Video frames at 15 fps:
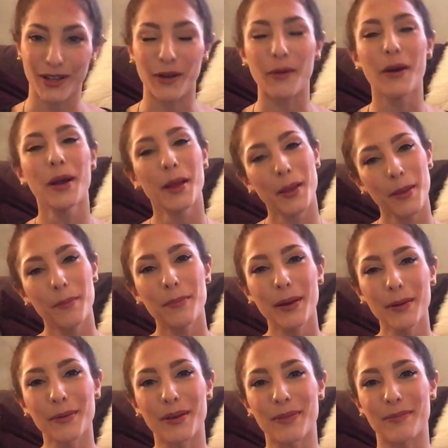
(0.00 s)
So
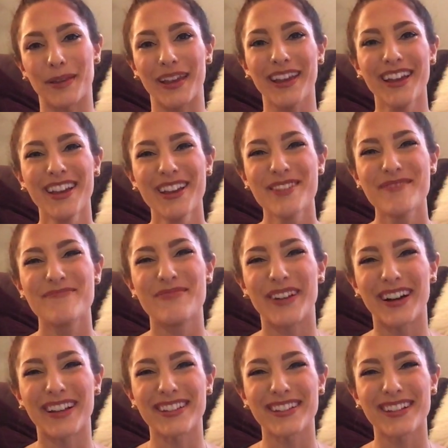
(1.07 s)
bear with me,
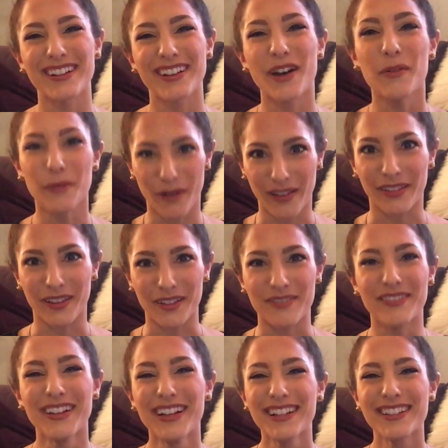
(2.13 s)
but welcome.